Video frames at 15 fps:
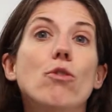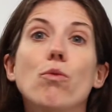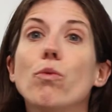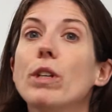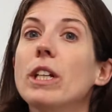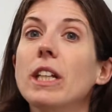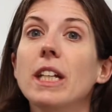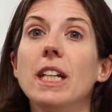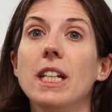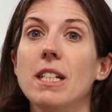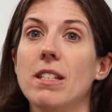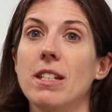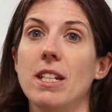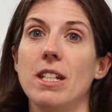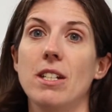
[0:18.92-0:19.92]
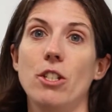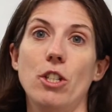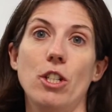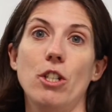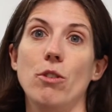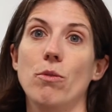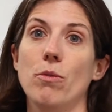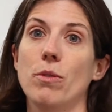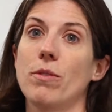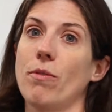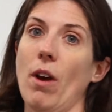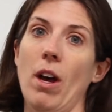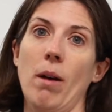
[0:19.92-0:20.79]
It's really easy to use